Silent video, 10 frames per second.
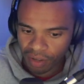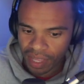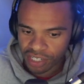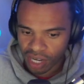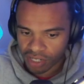
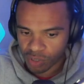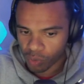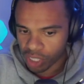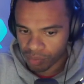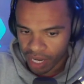I know that
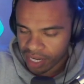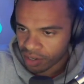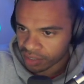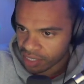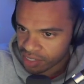Doctor William
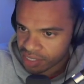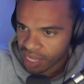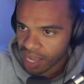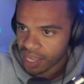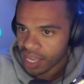right here, at least
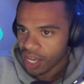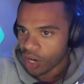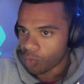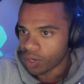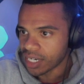this guy,
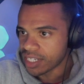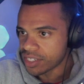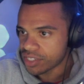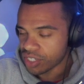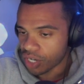
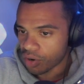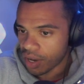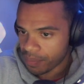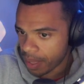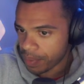was, you
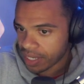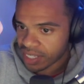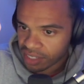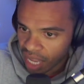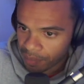know, a big
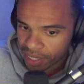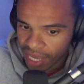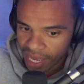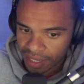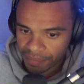
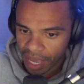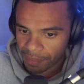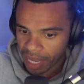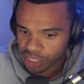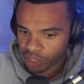Saitama guy.
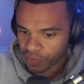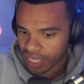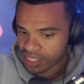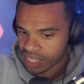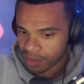I'm not sure
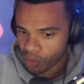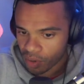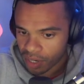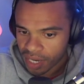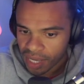if he is
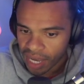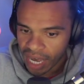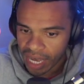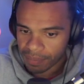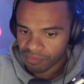anymore.
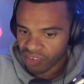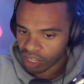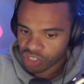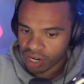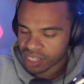Um,
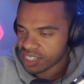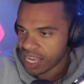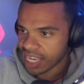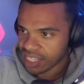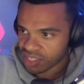Feltron
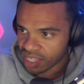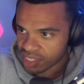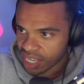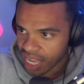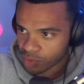is saying it's
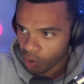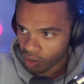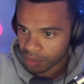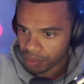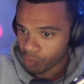this guy's
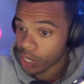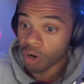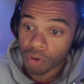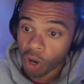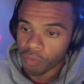wallet, but
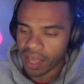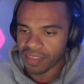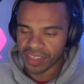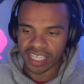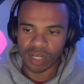we don't know
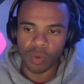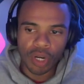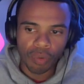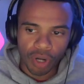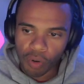that. The thing is,
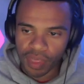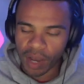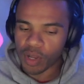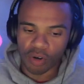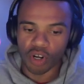like, we don't
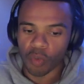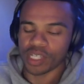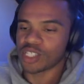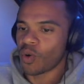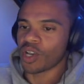know that. We don't
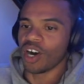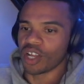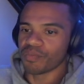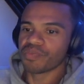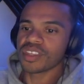know what's going
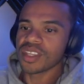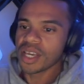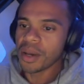on.